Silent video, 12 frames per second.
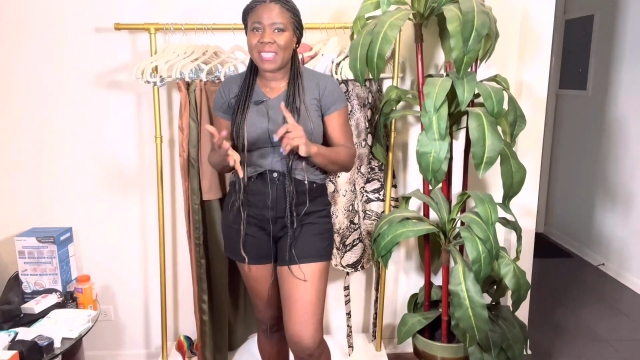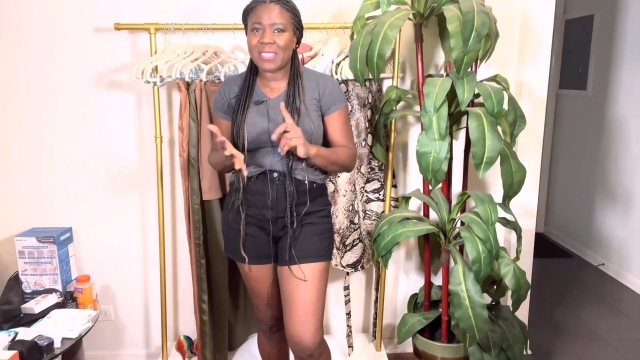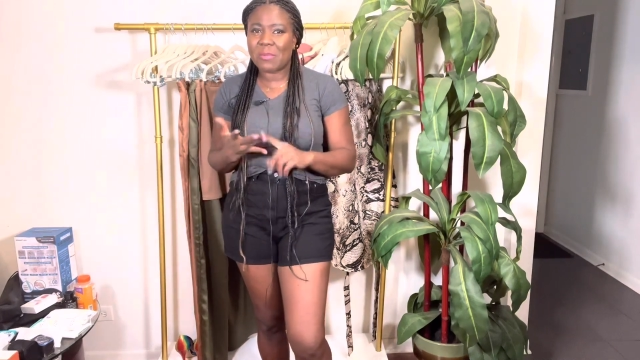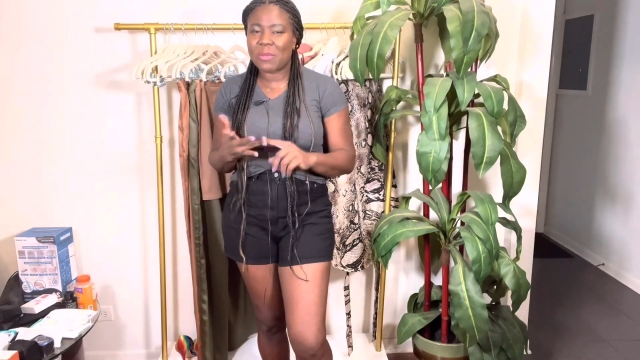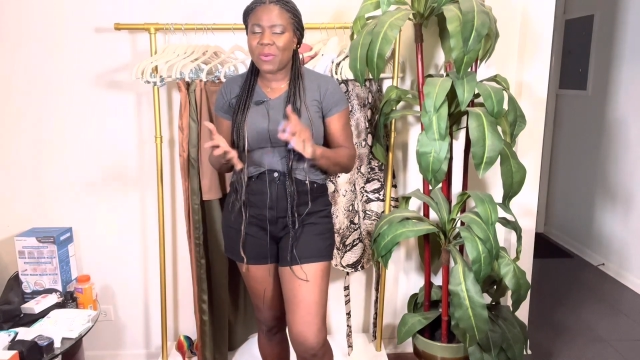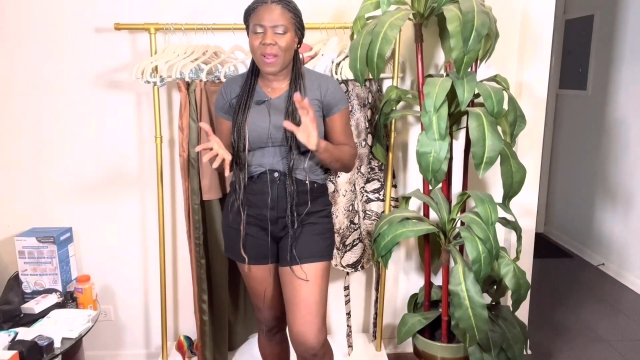
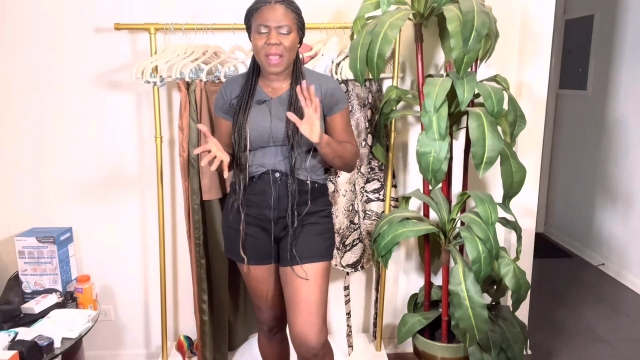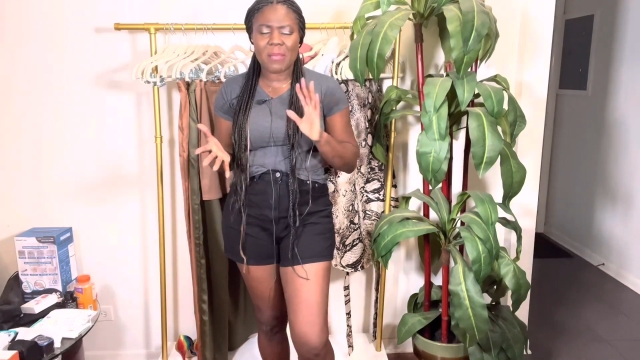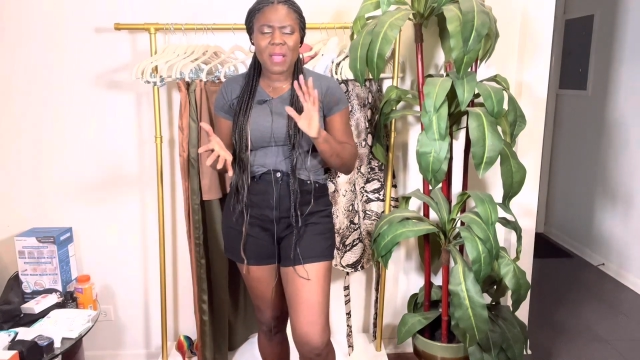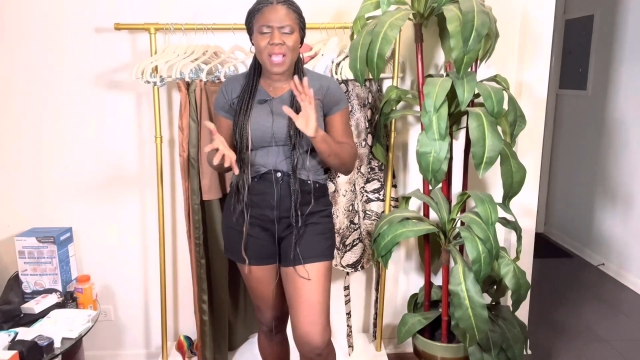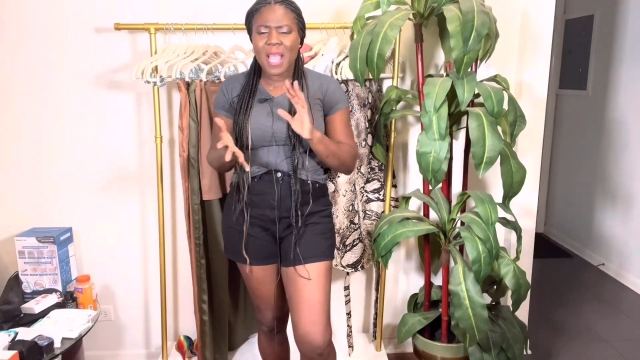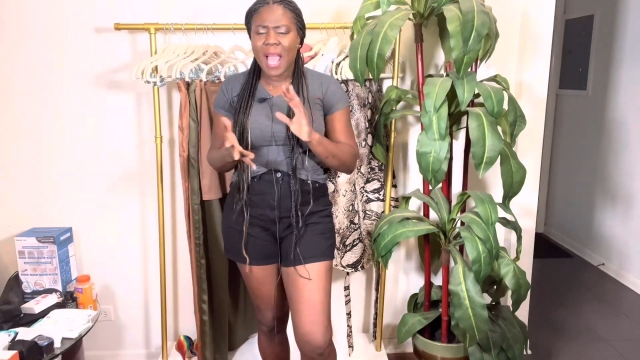
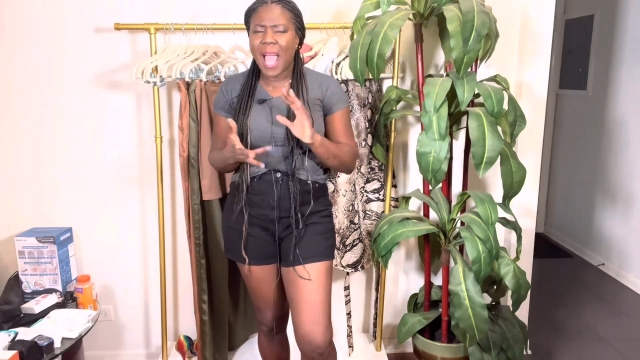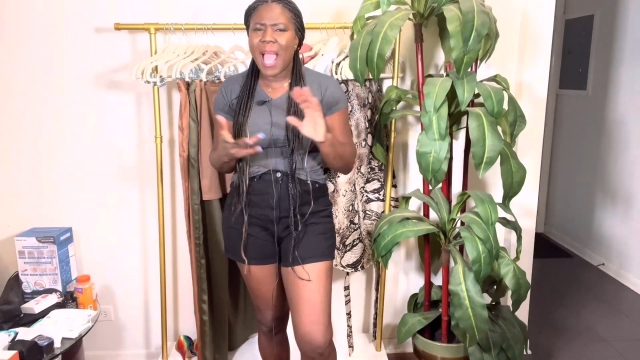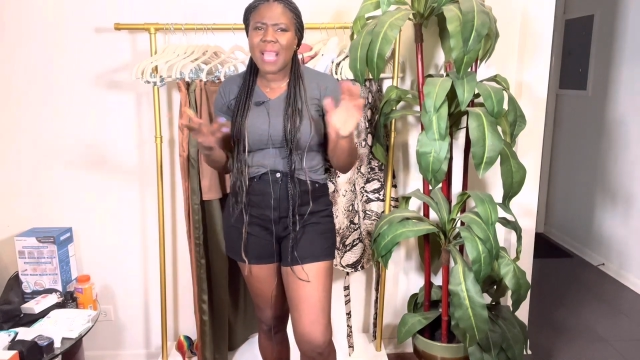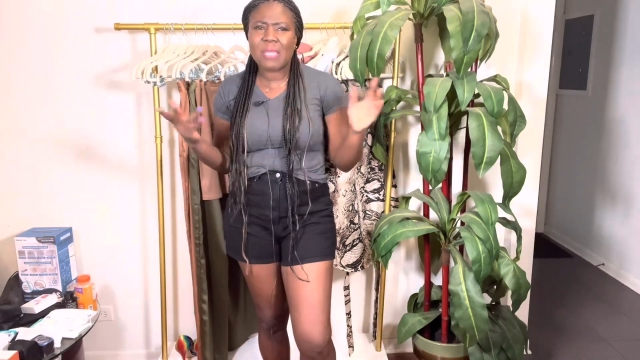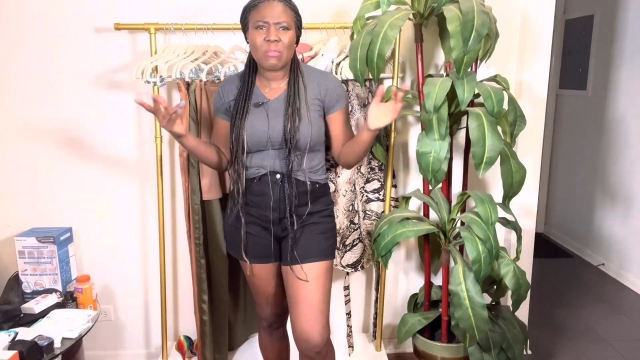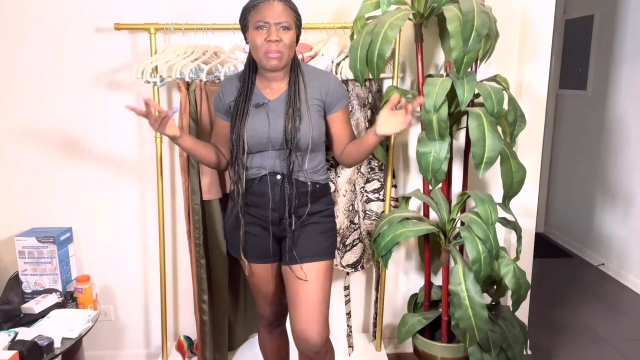subscribe,
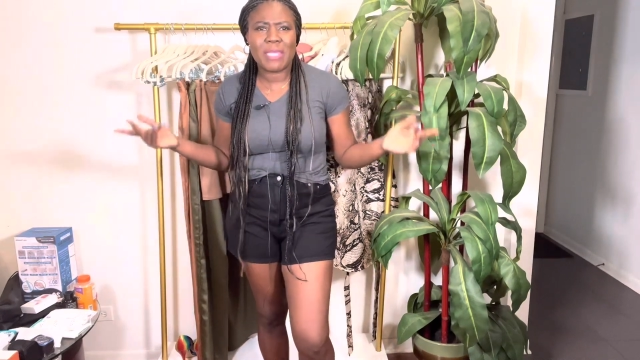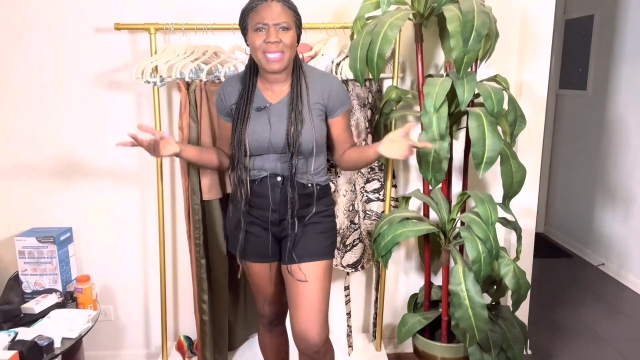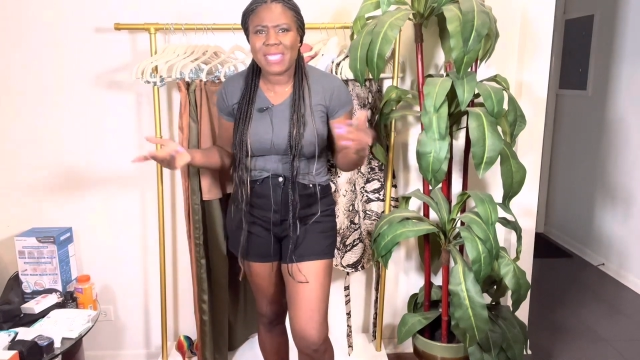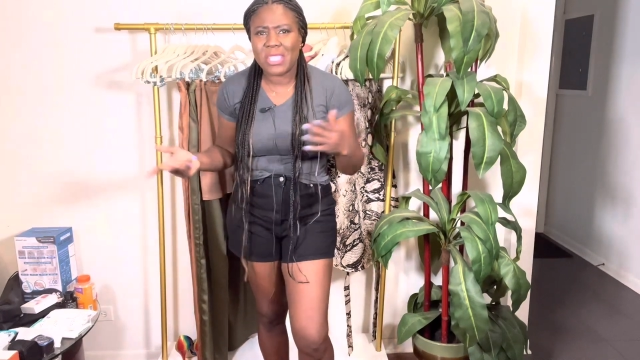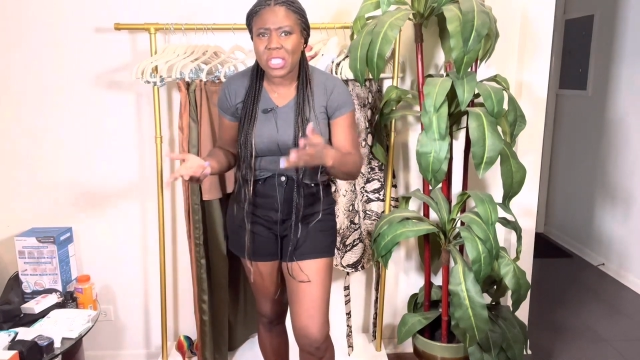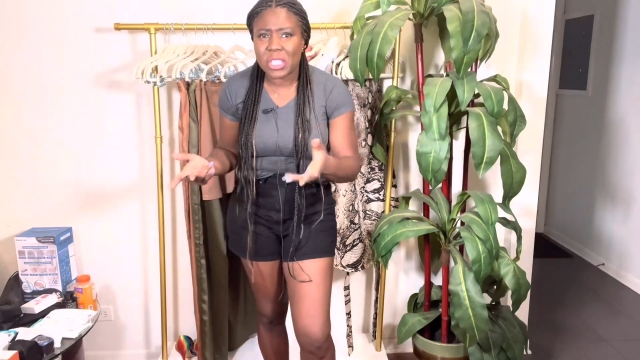and
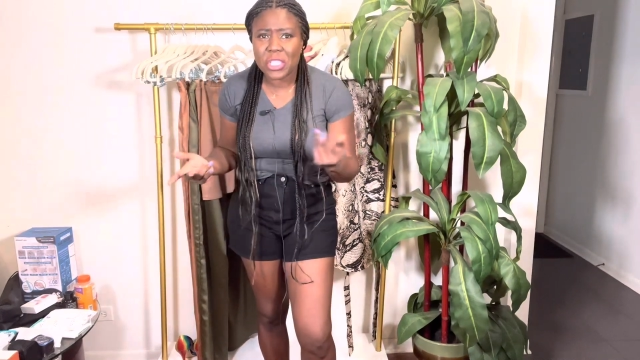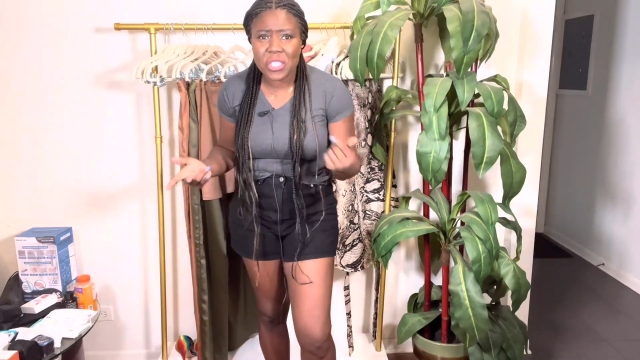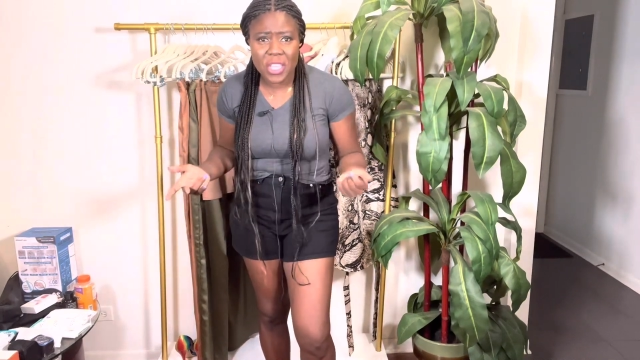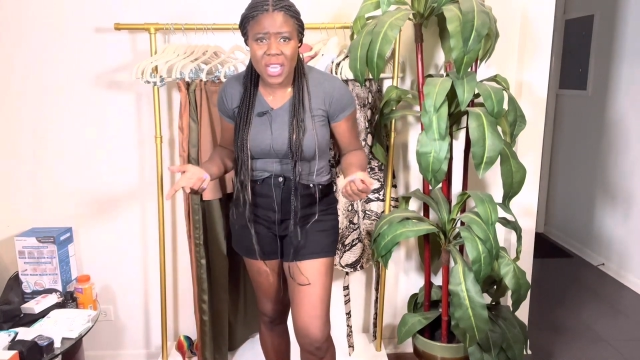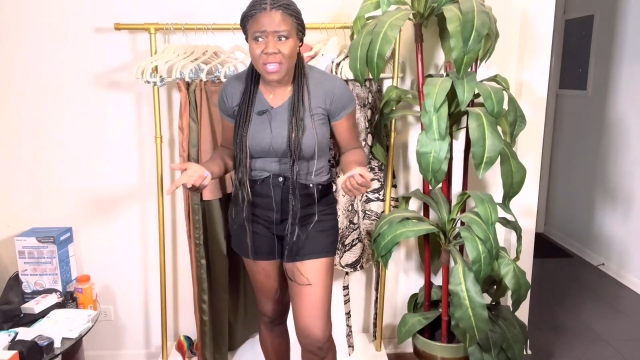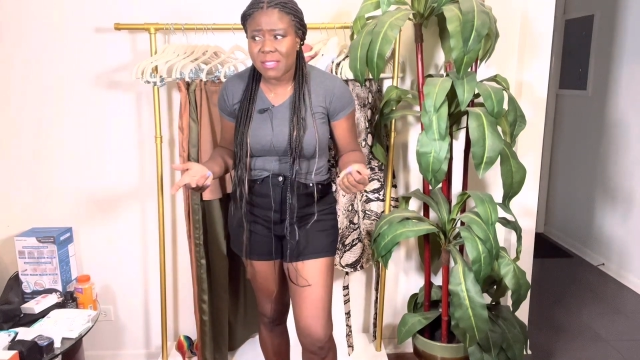please share.